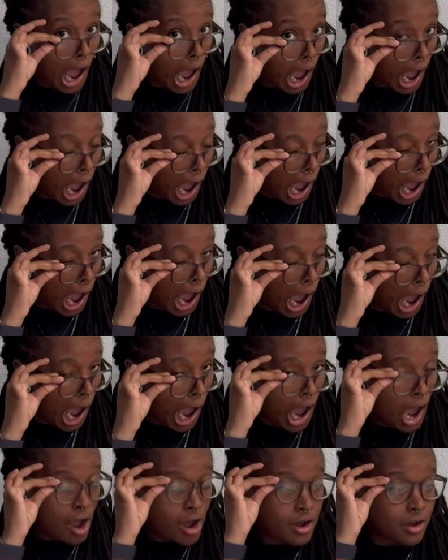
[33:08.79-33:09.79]

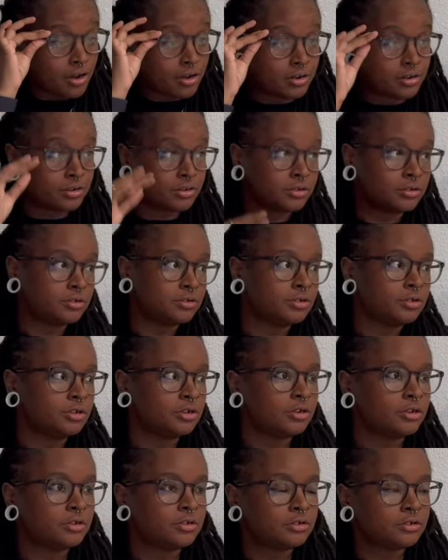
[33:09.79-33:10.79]

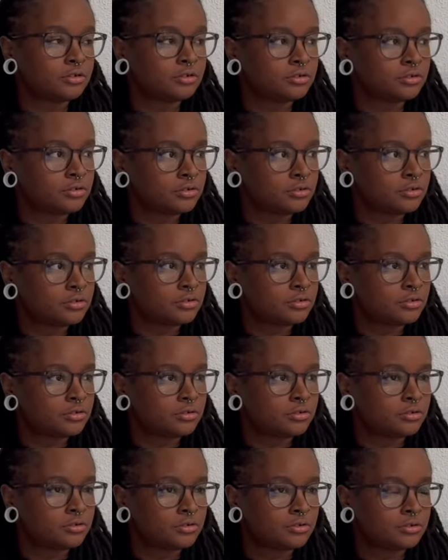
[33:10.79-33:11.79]

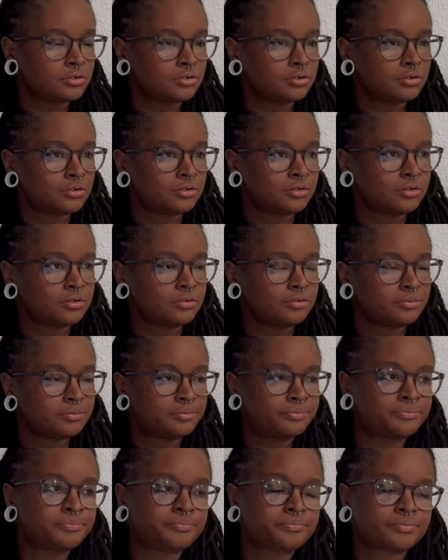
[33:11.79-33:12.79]

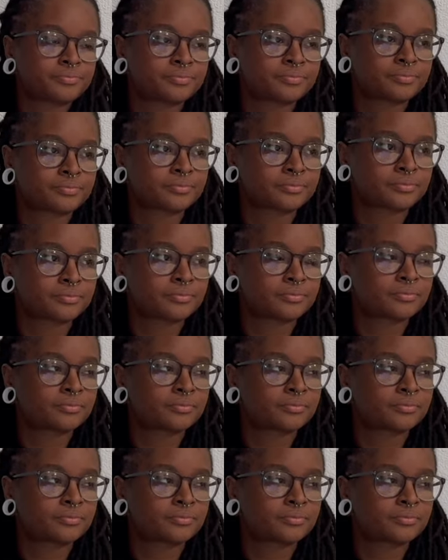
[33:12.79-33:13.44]
This person isn't speaking.